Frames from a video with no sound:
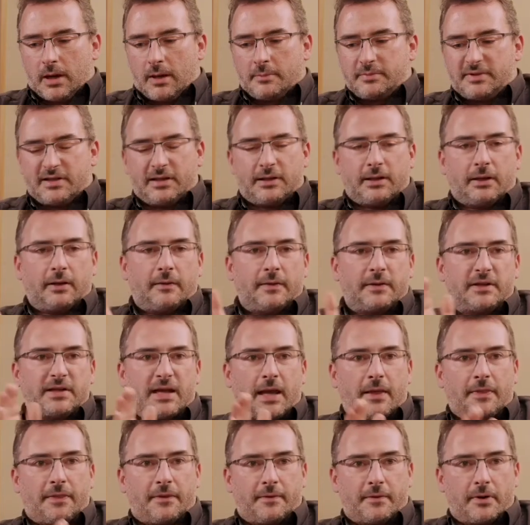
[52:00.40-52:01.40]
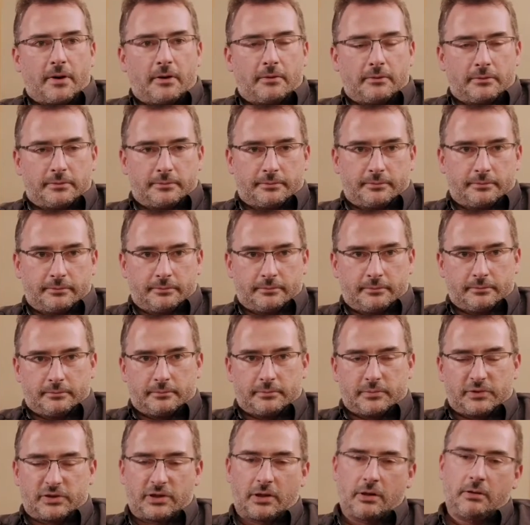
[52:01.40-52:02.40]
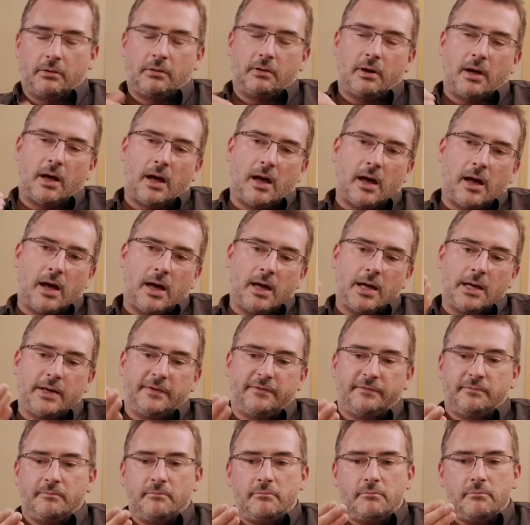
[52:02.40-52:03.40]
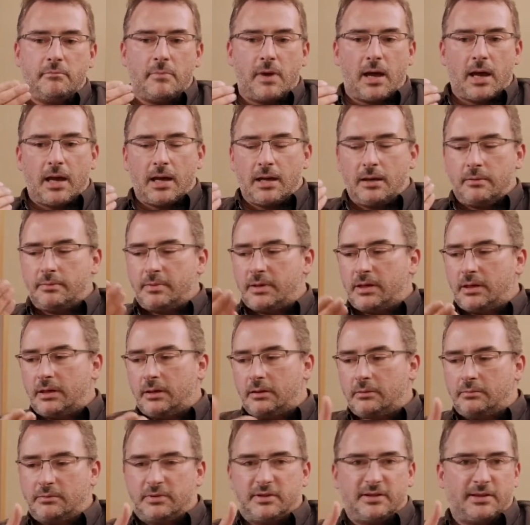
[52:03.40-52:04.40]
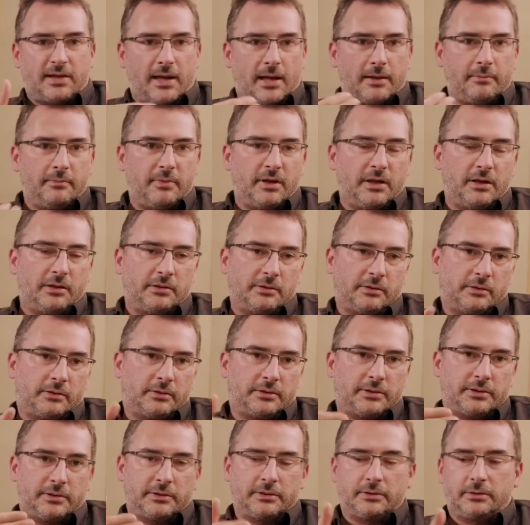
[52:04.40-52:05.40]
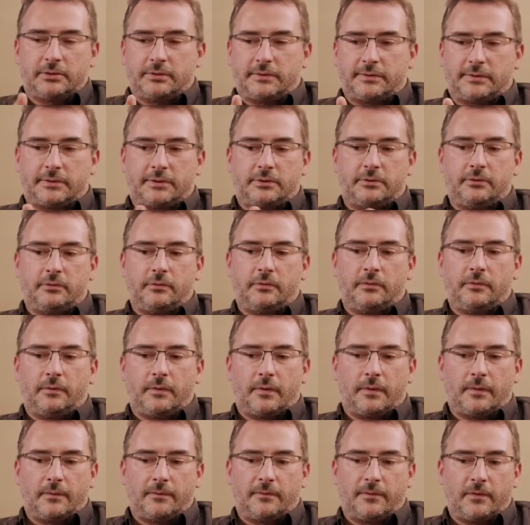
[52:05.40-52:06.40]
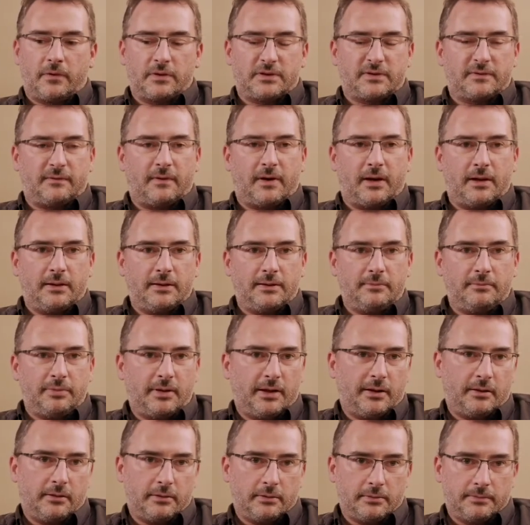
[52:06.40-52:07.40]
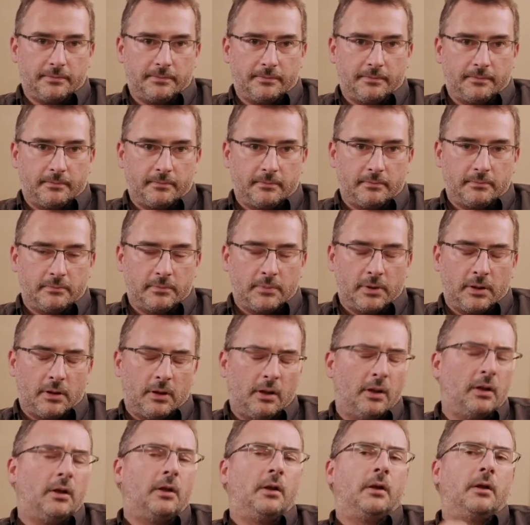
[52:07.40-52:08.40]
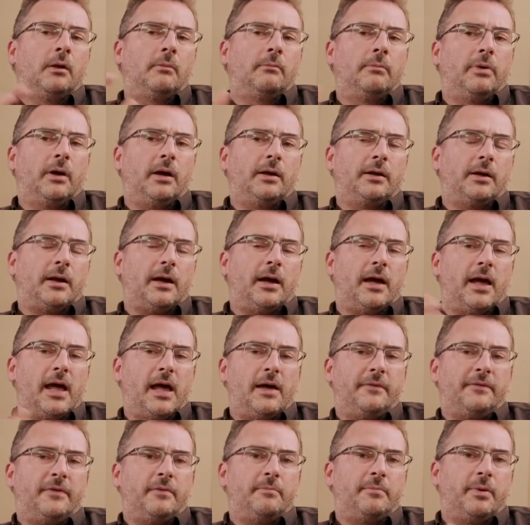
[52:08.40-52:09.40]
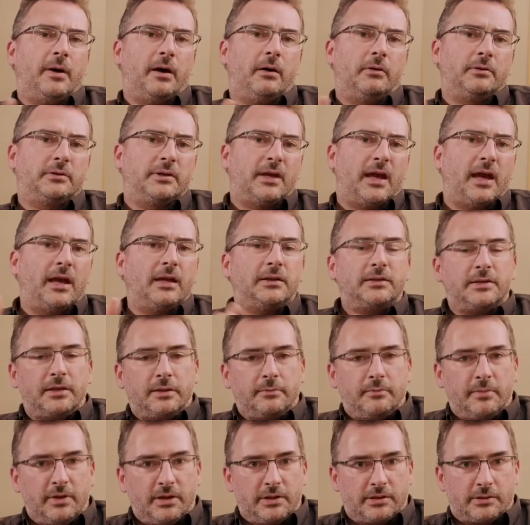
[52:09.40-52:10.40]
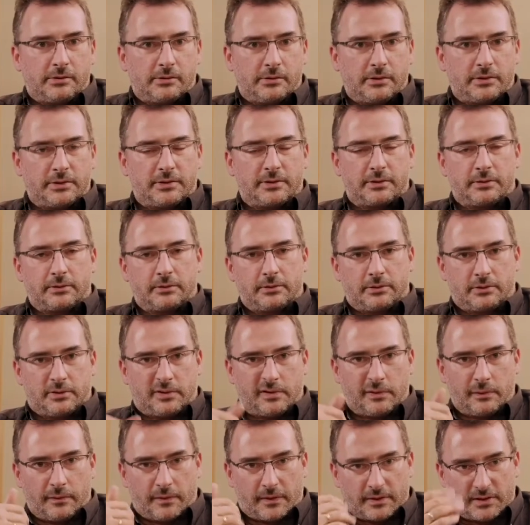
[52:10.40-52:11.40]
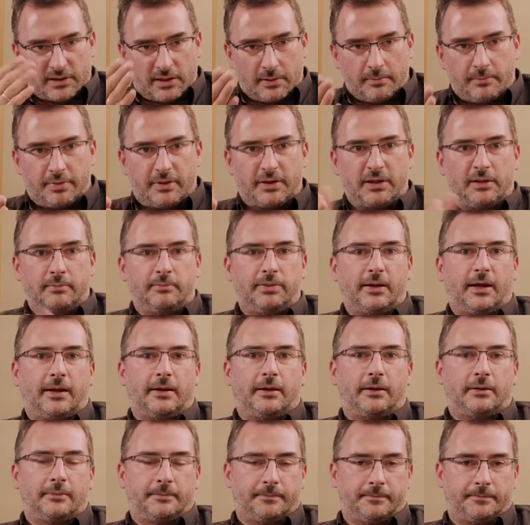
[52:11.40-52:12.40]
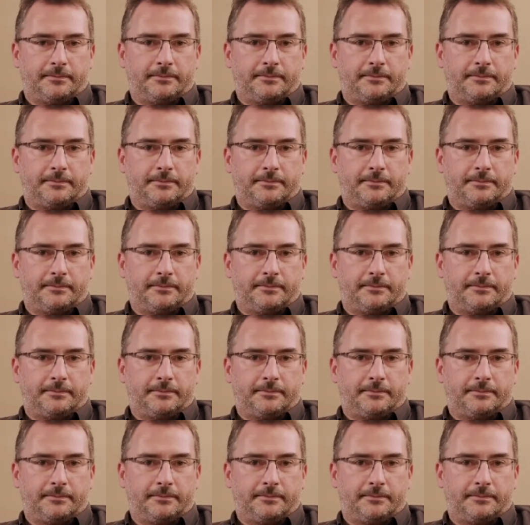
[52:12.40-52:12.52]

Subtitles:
I'm sitting in the 10th row, so I've maybe 10 meters to the first violin player, but I have about 18 meters to the timpani player.